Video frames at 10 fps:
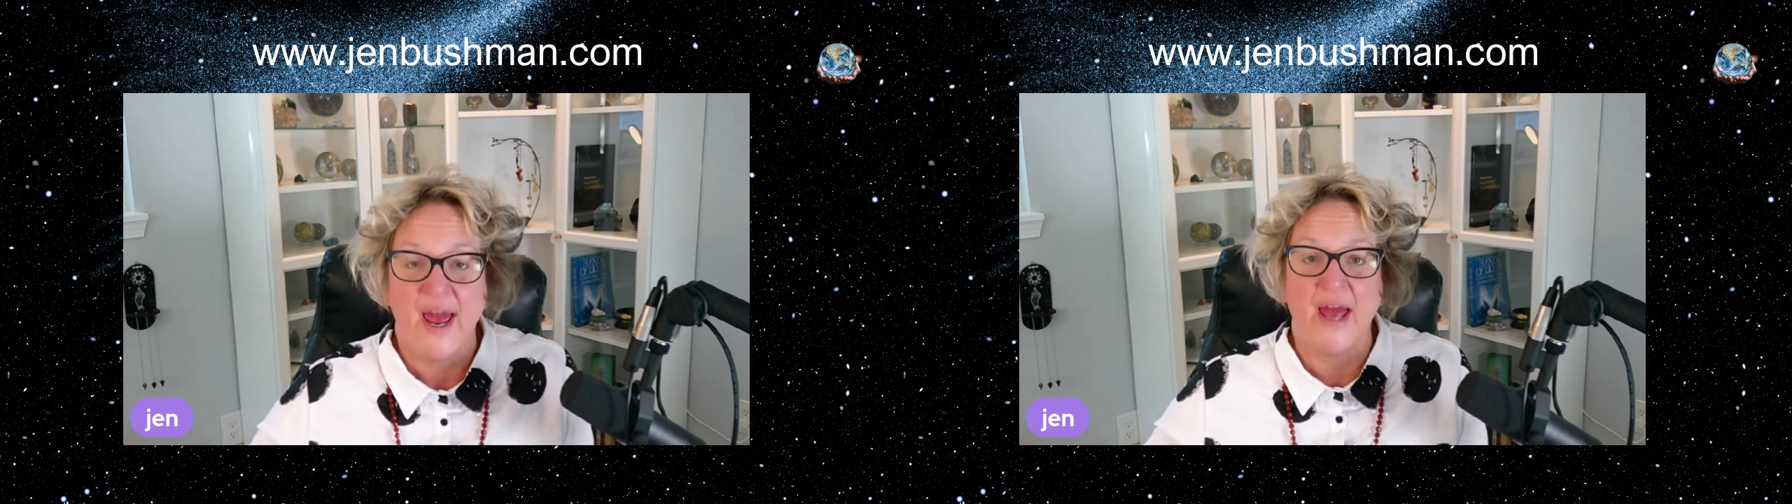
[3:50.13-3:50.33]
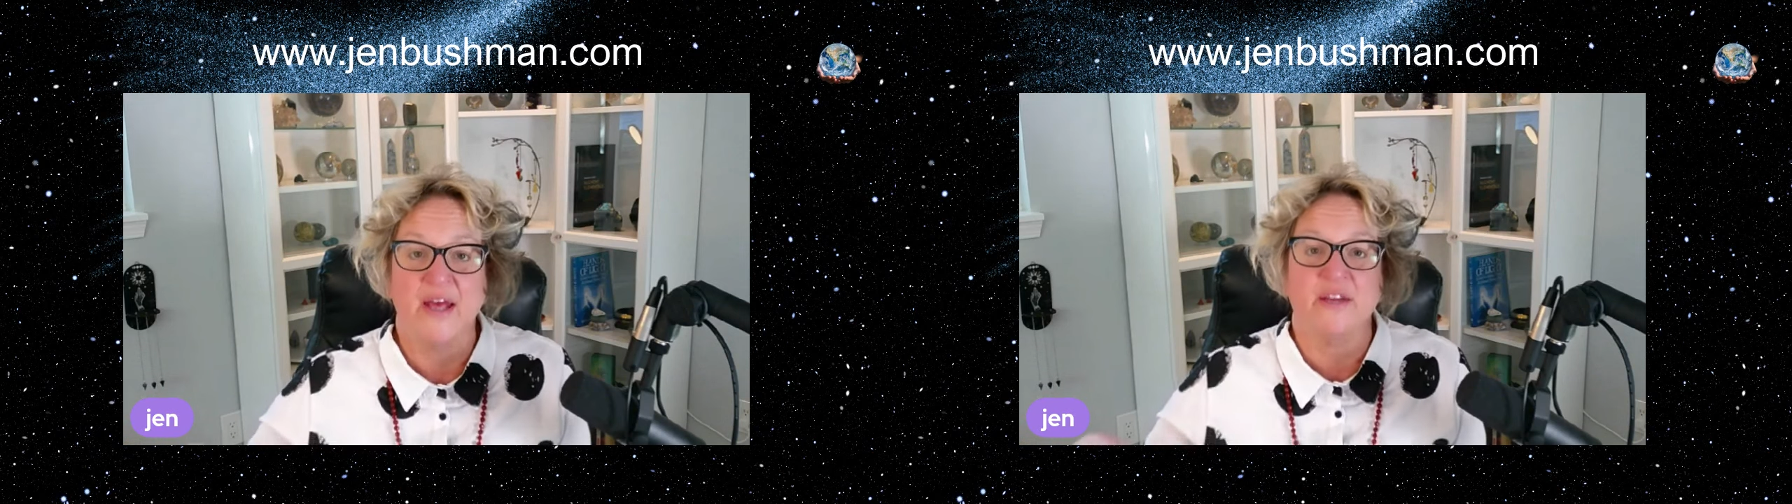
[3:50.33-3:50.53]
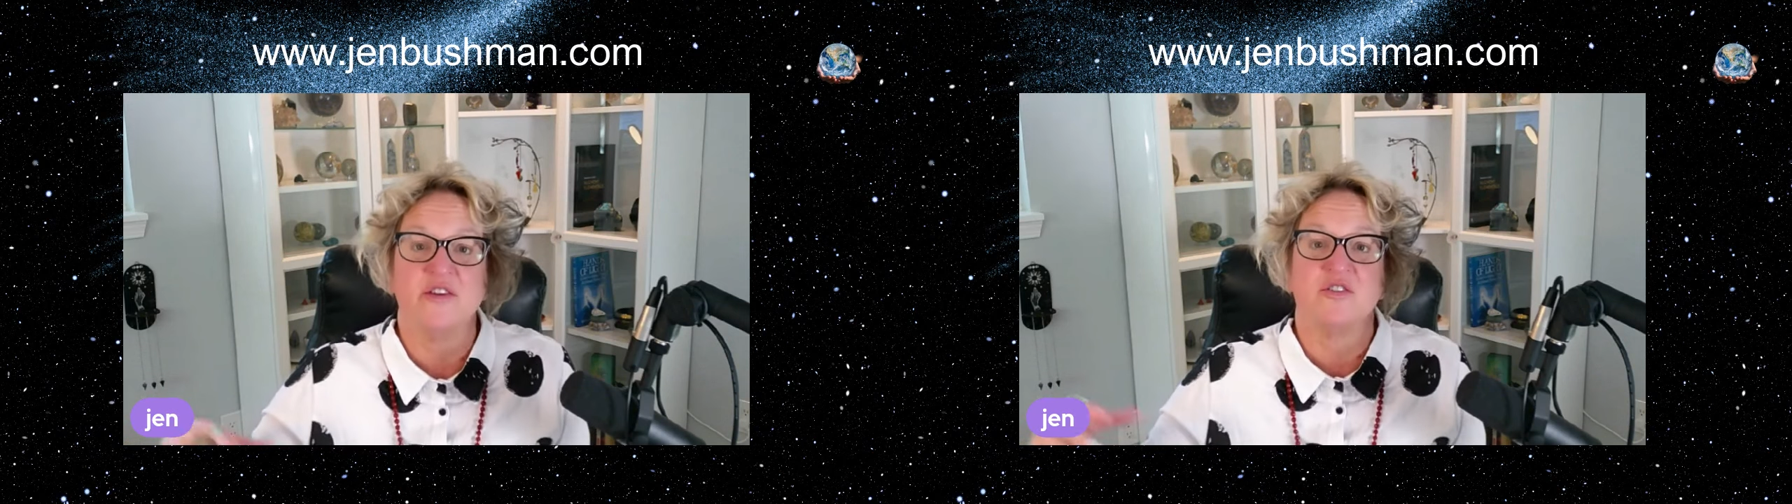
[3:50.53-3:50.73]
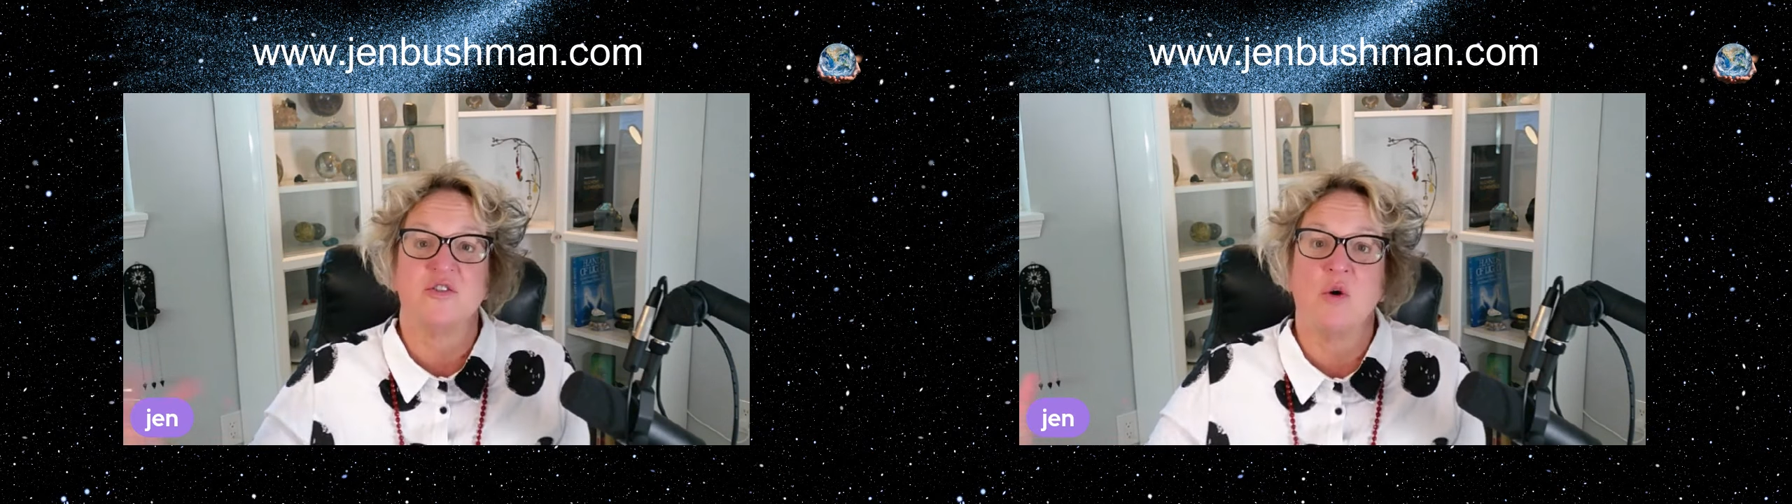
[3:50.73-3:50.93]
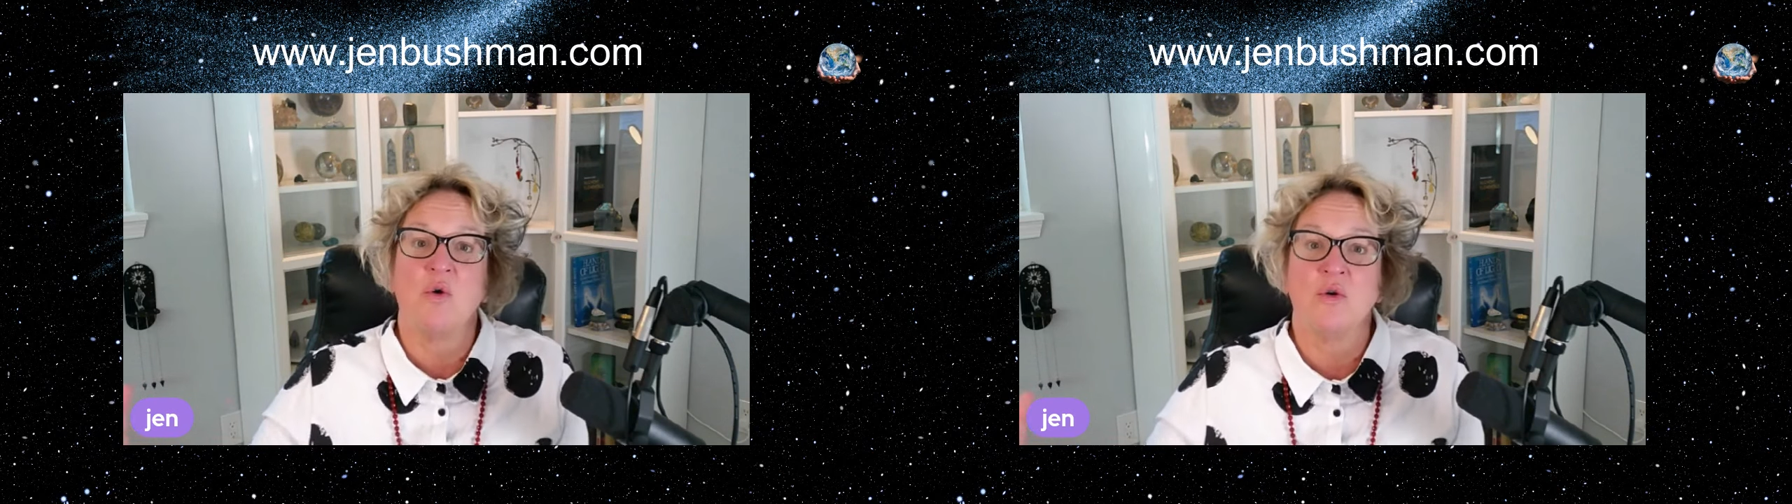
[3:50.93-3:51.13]
And the
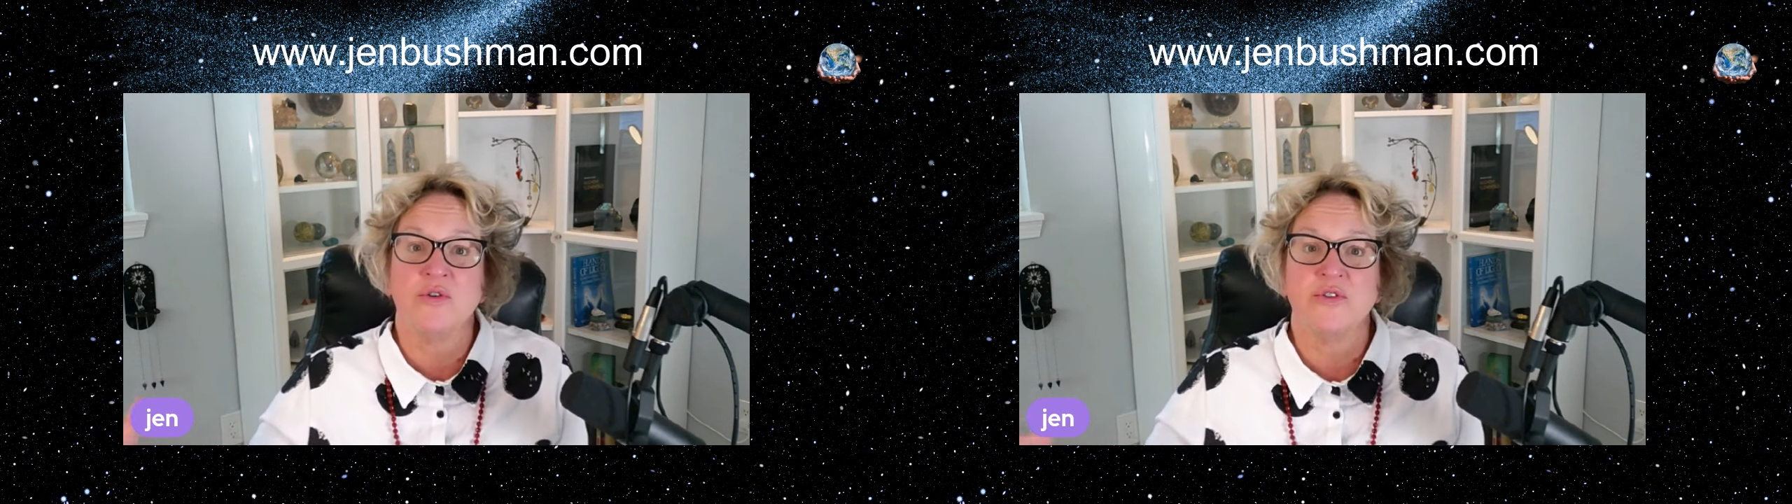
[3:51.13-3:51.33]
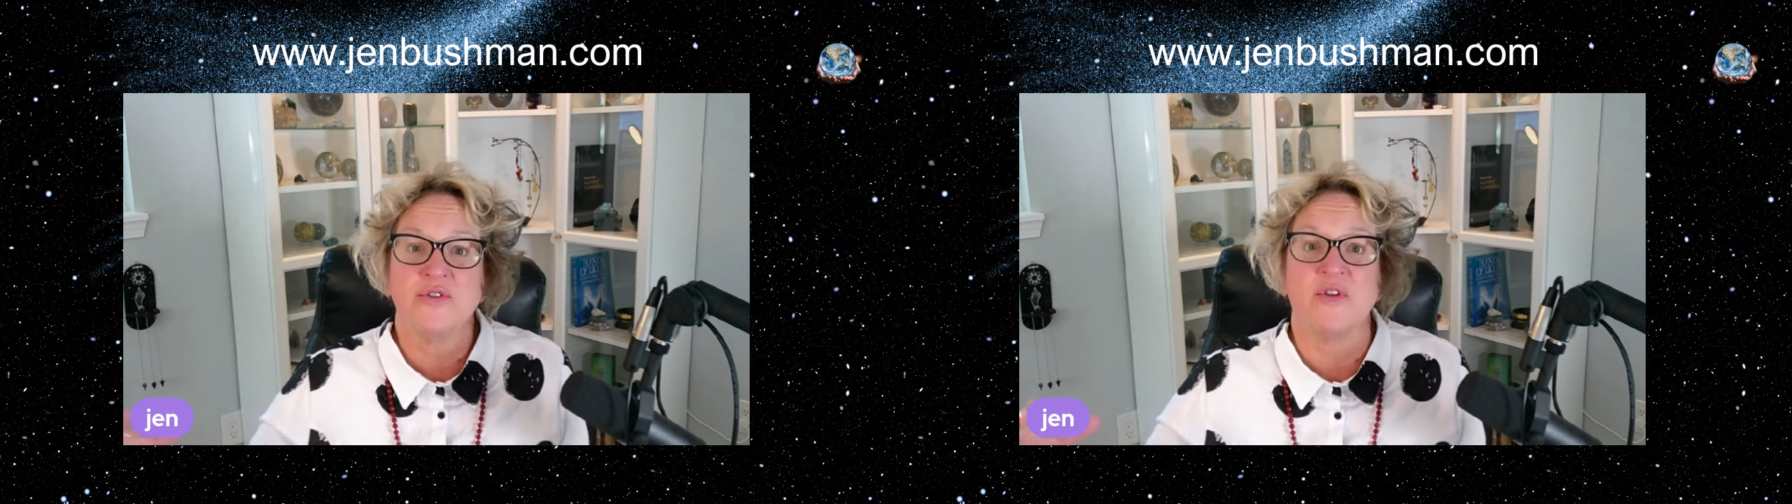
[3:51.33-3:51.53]
souls